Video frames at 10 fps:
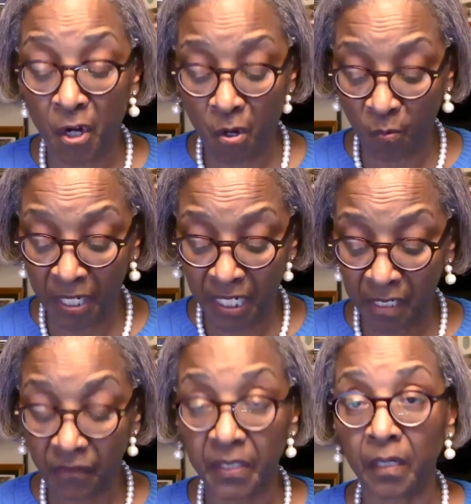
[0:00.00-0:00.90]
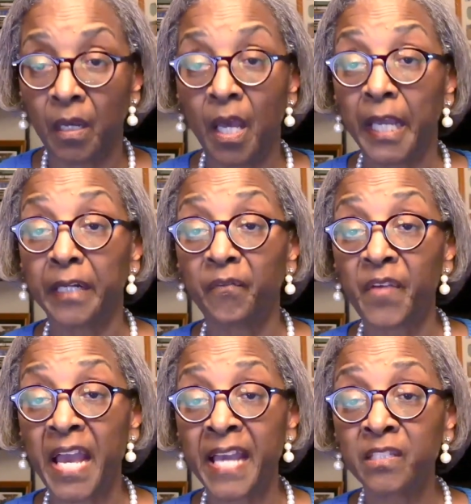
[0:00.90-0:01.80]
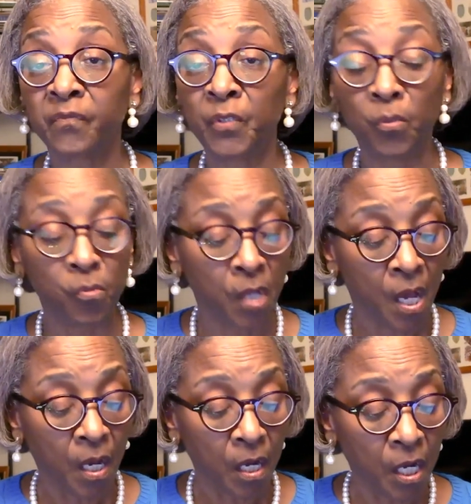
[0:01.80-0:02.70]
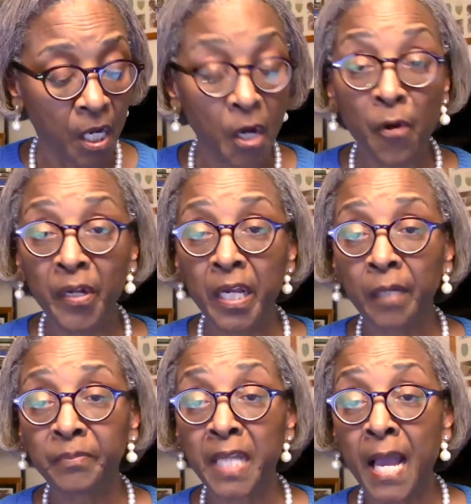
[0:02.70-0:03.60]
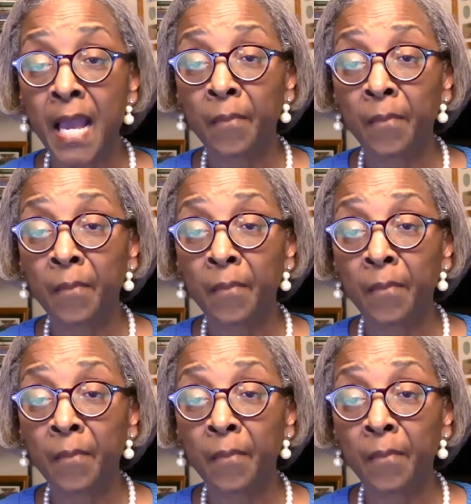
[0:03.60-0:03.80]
We live in a fast food, hurry up time.